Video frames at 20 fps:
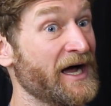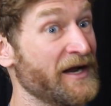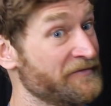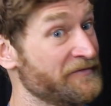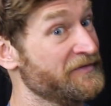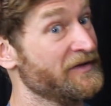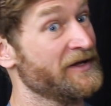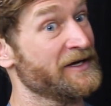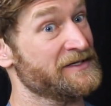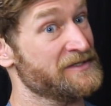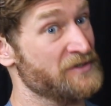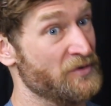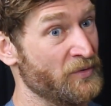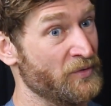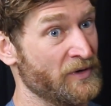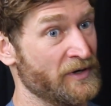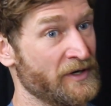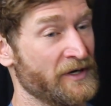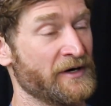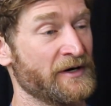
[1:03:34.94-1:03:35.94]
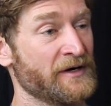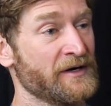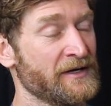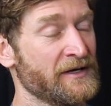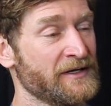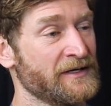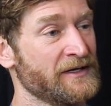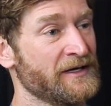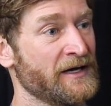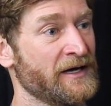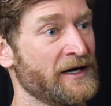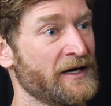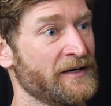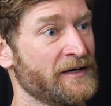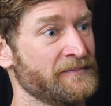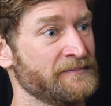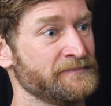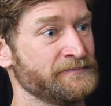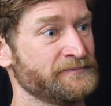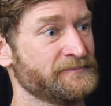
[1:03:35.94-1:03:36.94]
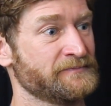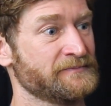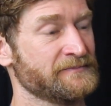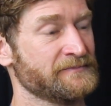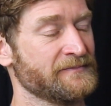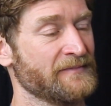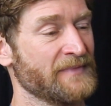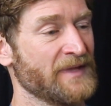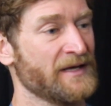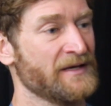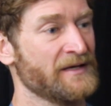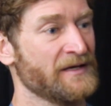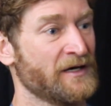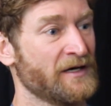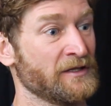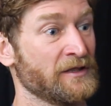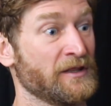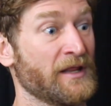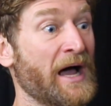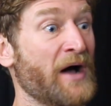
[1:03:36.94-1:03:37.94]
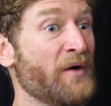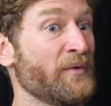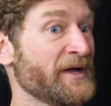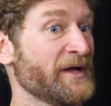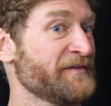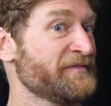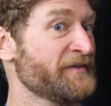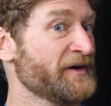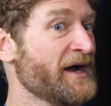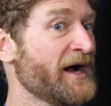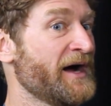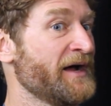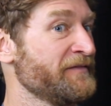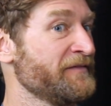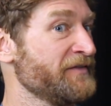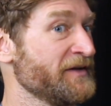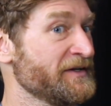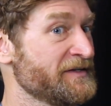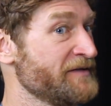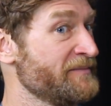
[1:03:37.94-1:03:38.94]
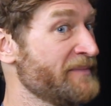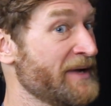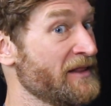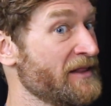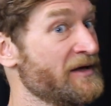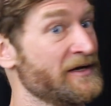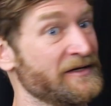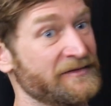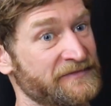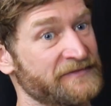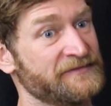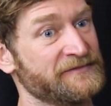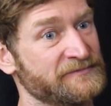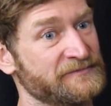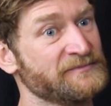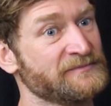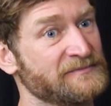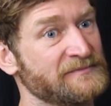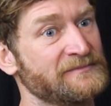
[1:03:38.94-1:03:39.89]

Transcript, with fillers: conflict or um, allowing for conflict in my life.